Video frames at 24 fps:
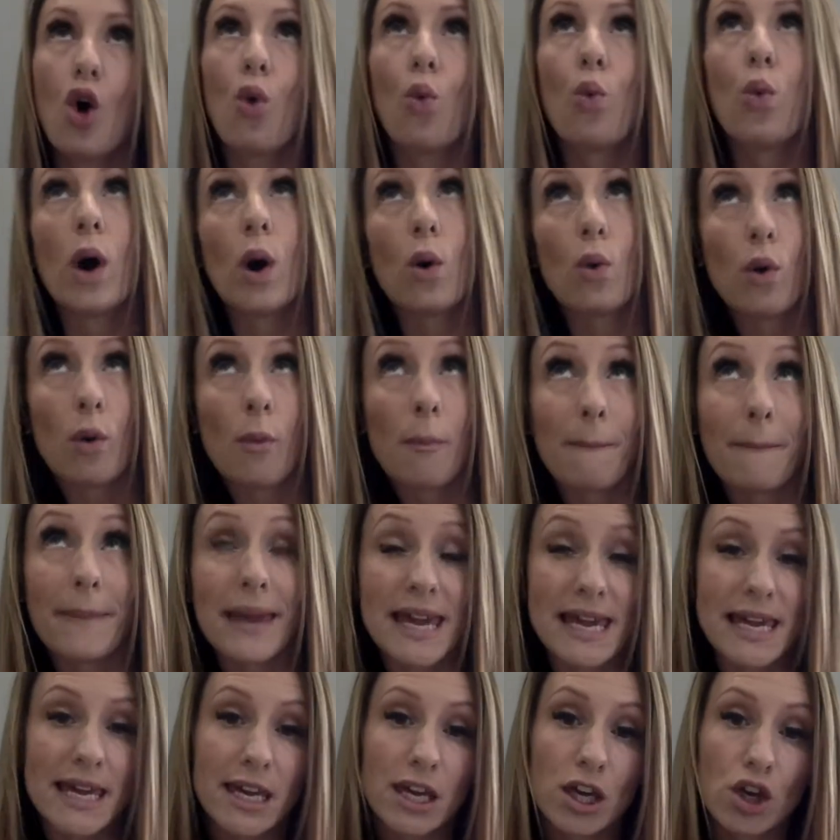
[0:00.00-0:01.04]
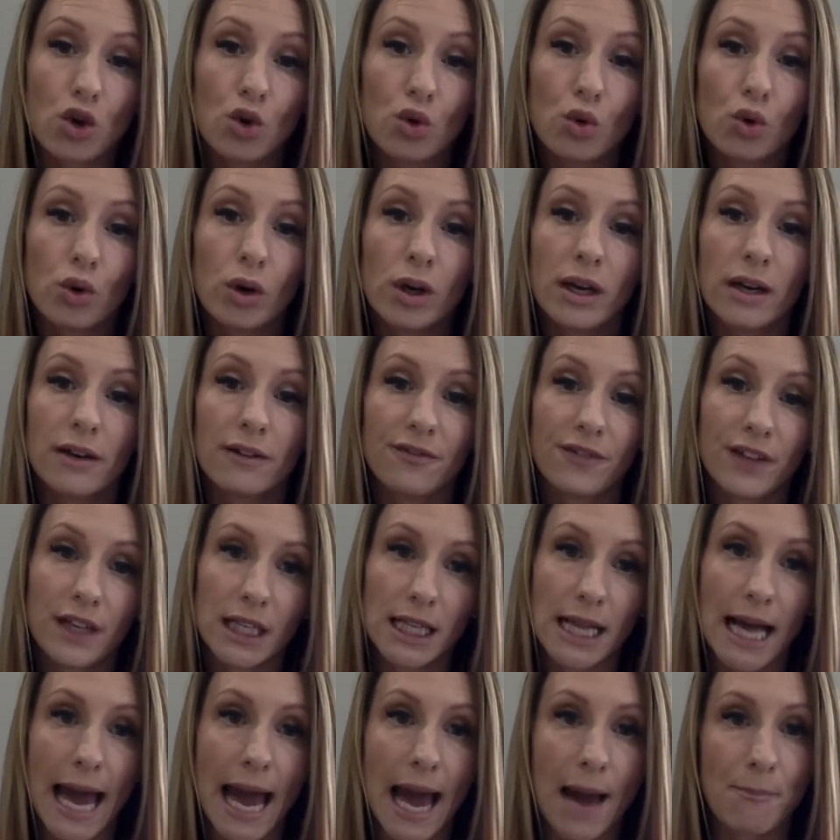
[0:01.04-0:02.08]
What will make you
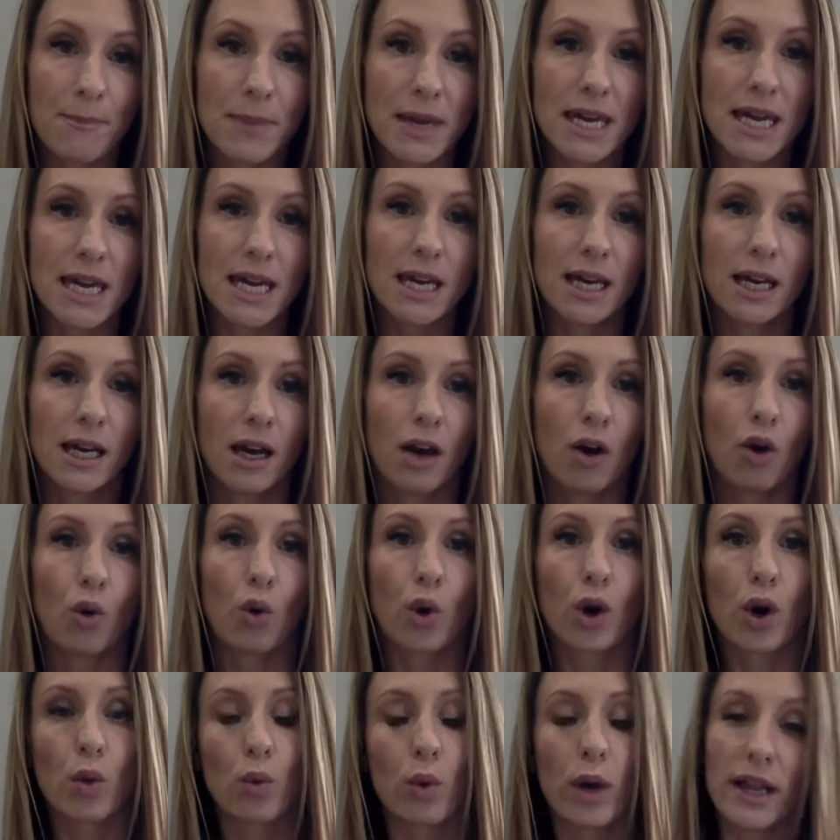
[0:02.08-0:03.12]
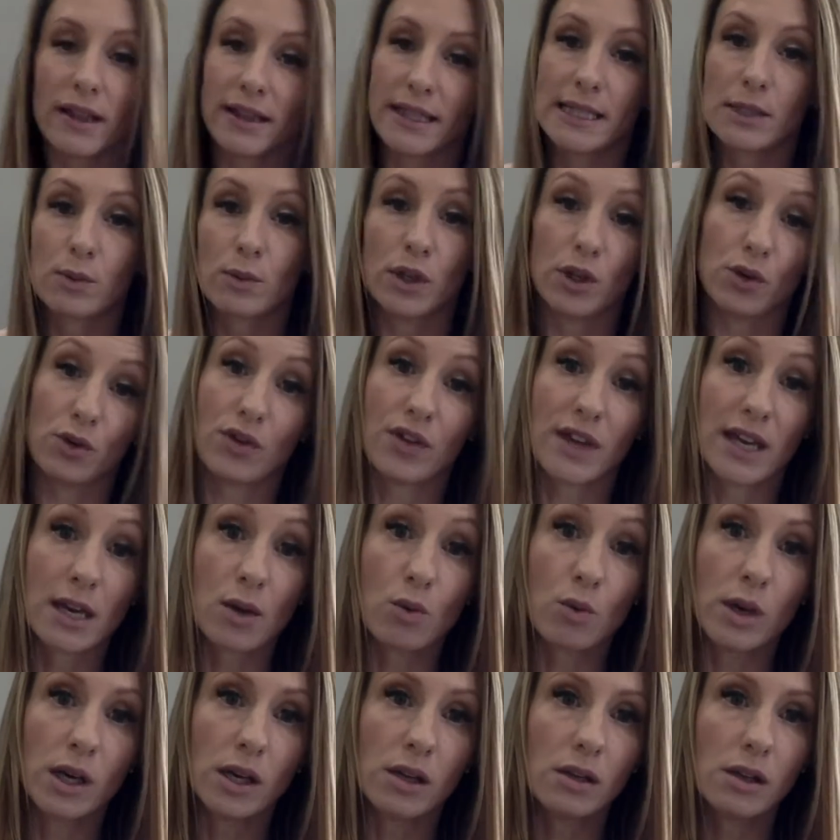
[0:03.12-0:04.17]
feel happy, or at least what you
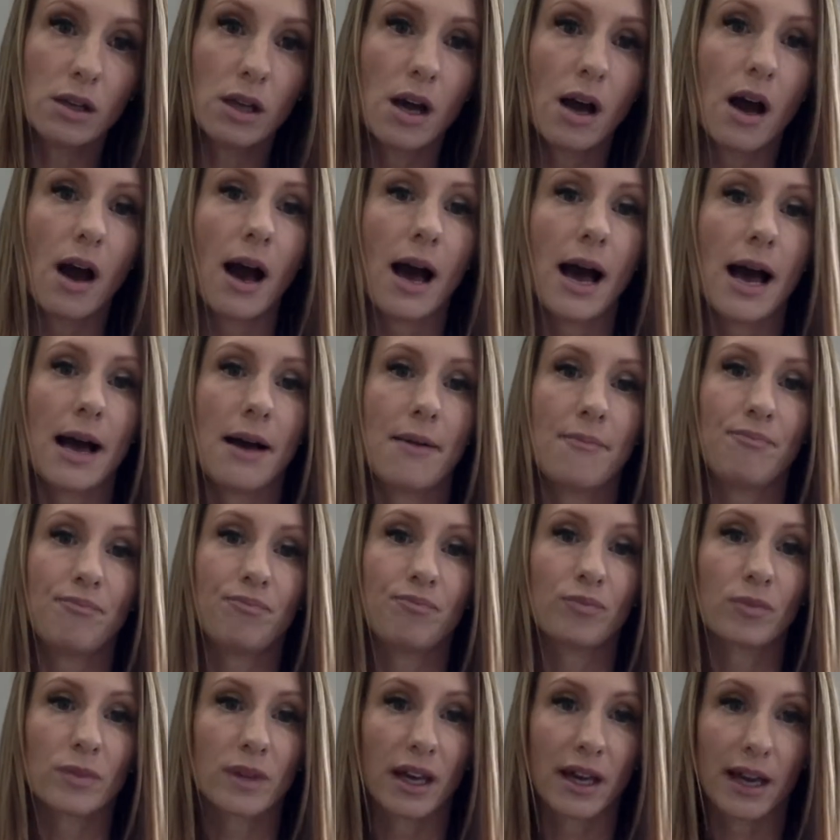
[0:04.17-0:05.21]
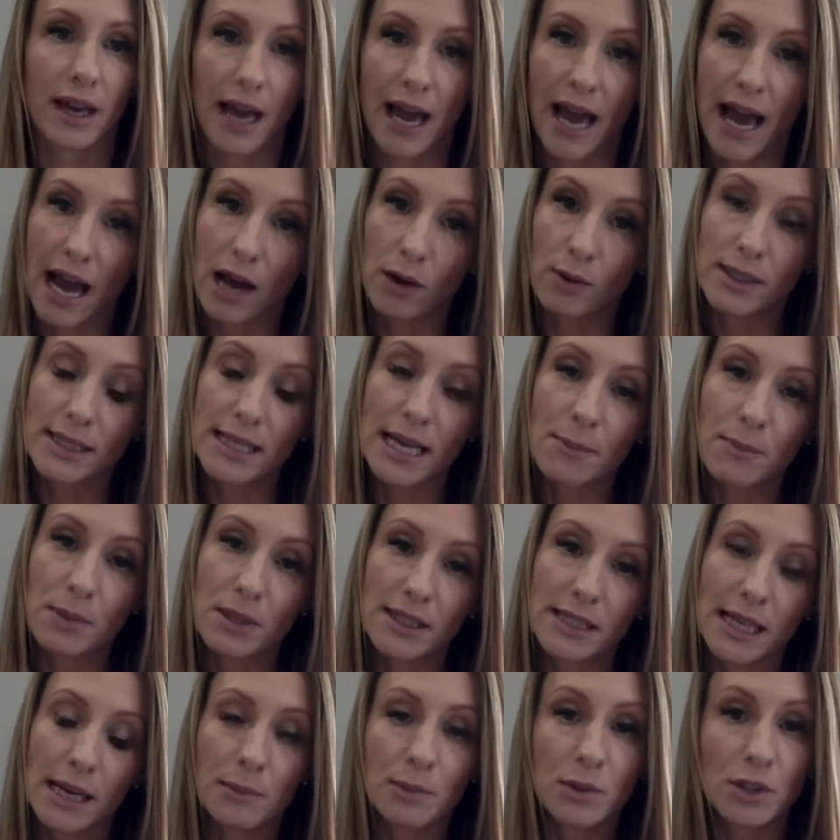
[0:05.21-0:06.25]
think will? How is that
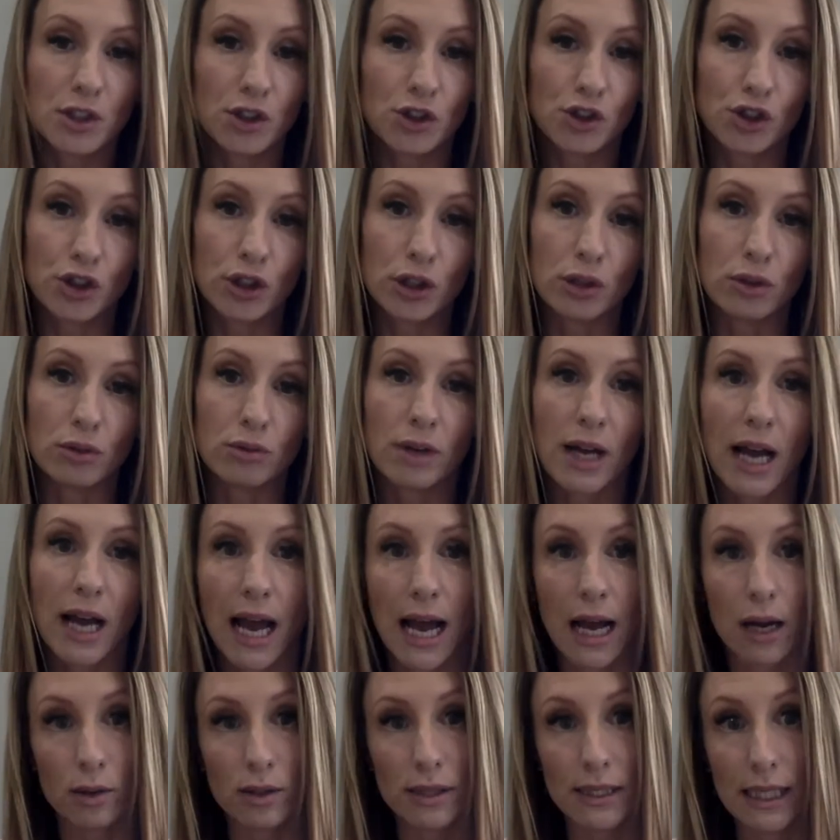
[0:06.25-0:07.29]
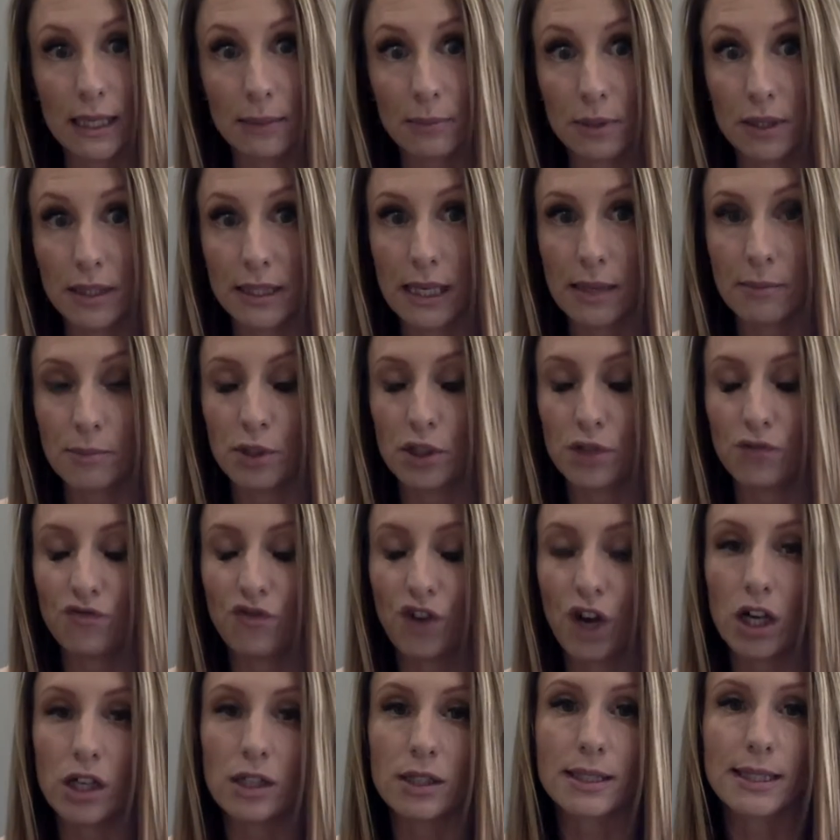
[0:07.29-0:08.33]
perception true? How is that perception
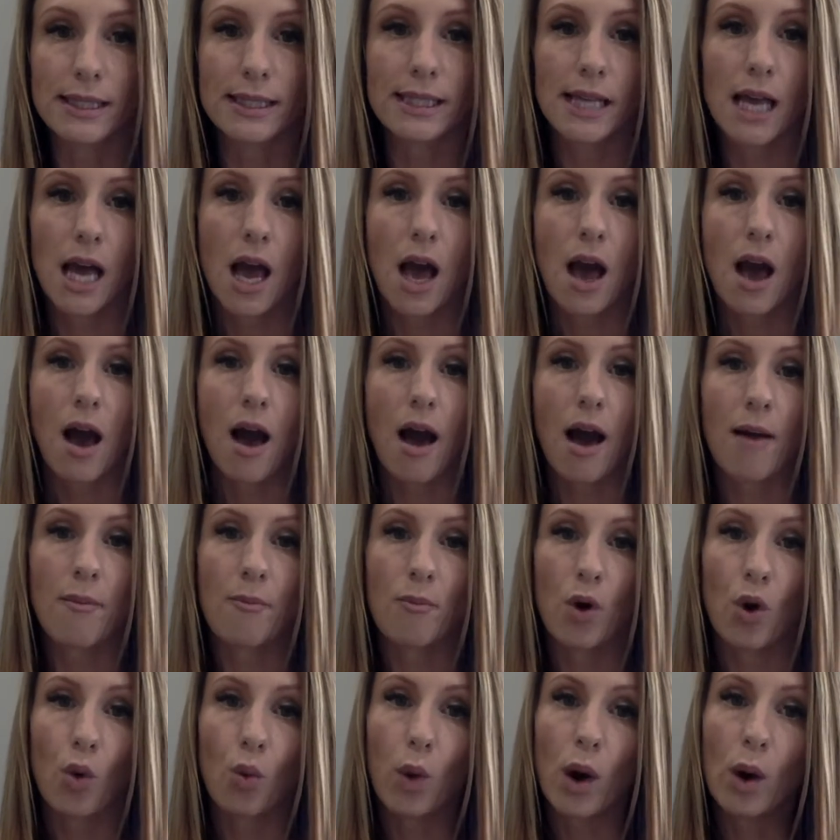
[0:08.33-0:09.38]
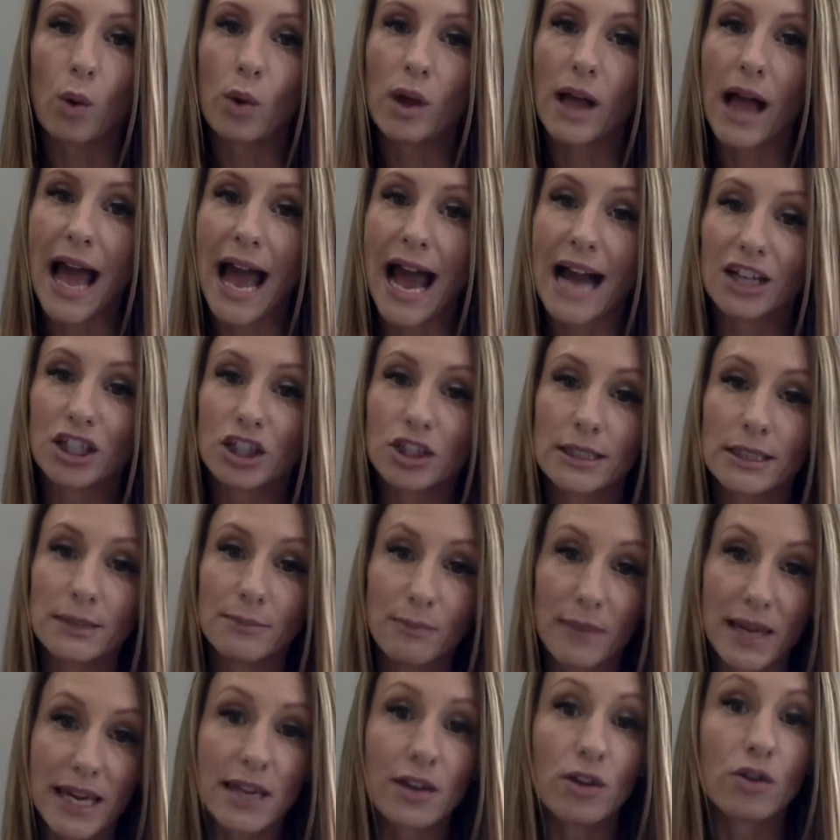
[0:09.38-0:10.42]
false? What will actually
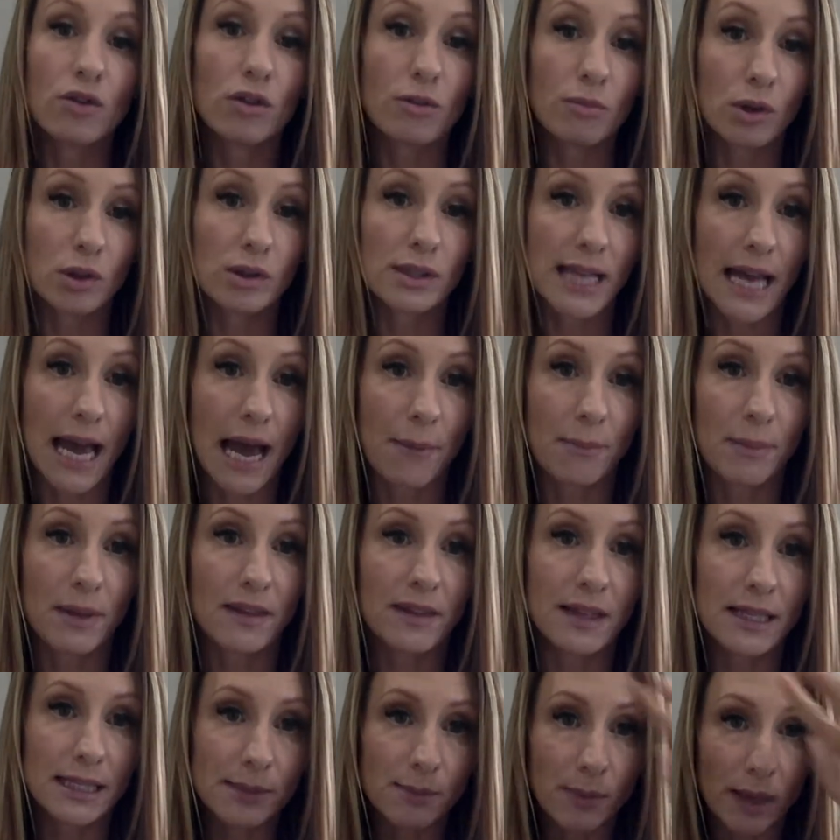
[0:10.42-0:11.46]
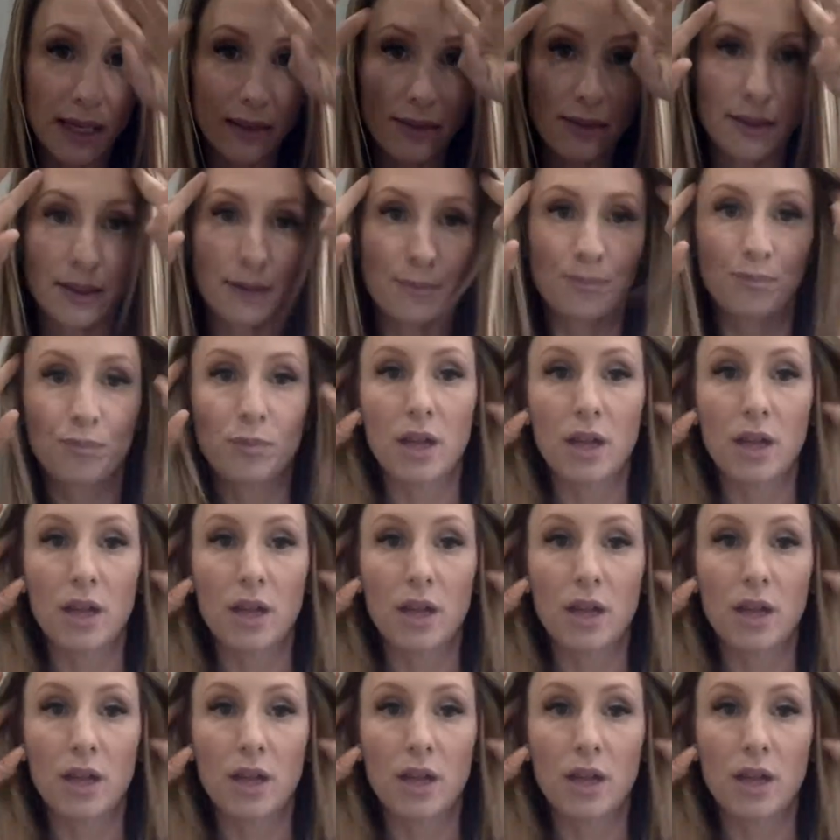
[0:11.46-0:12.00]
make you the most happy this month?